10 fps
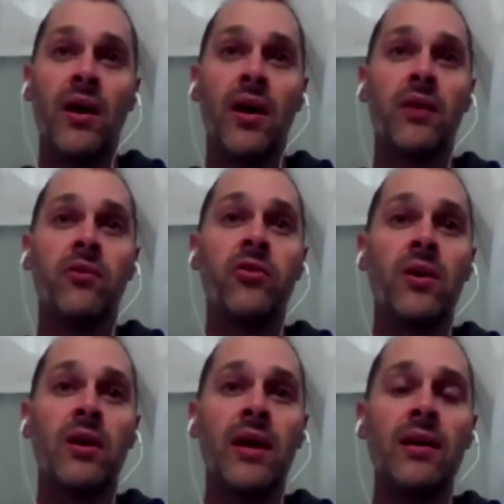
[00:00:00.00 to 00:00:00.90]
And so
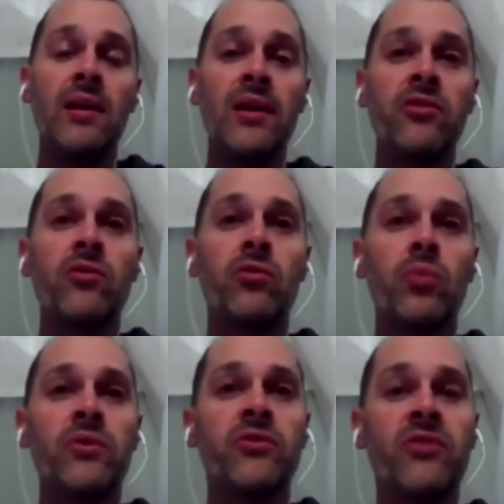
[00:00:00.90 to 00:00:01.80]
adolescents
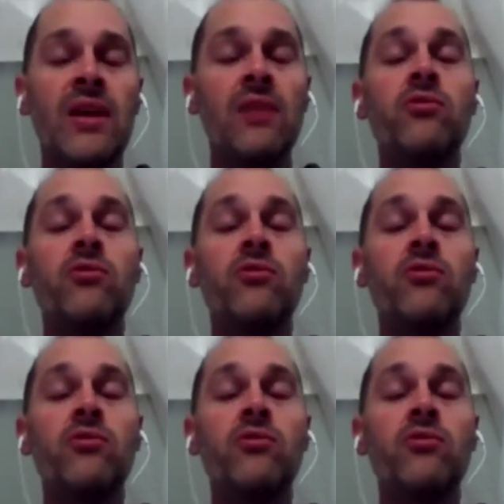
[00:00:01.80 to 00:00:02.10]
will tend